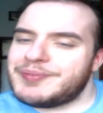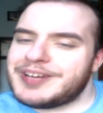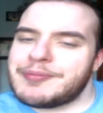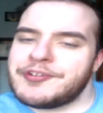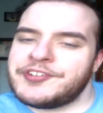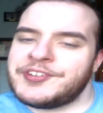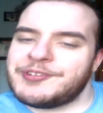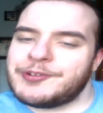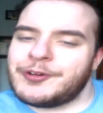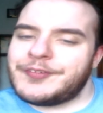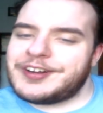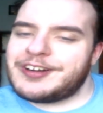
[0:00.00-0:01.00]
But I personally would
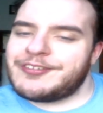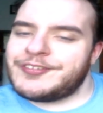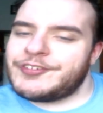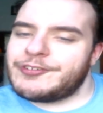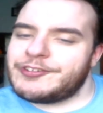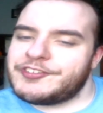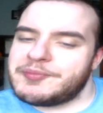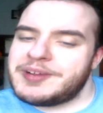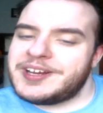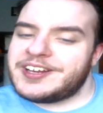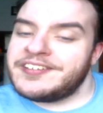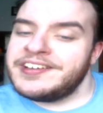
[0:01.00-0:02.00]
hold that off until
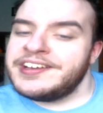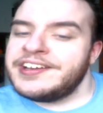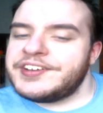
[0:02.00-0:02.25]
WrestleMania